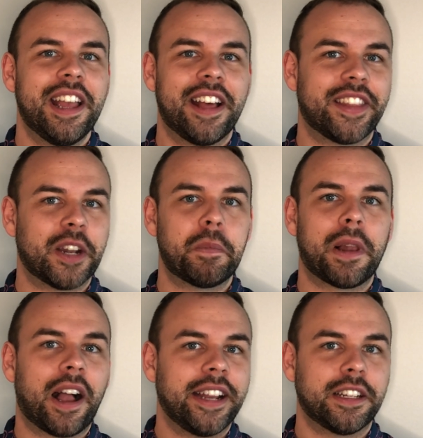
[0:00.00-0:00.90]
and then
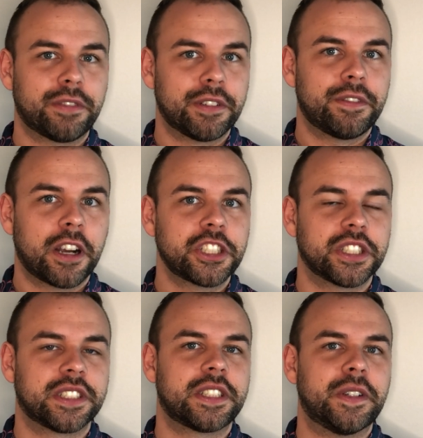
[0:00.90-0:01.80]
apply different
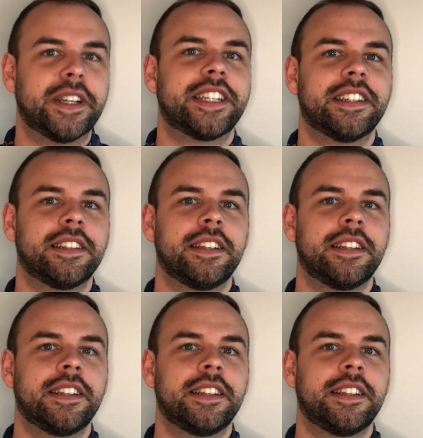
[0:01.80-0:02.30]
functions to it.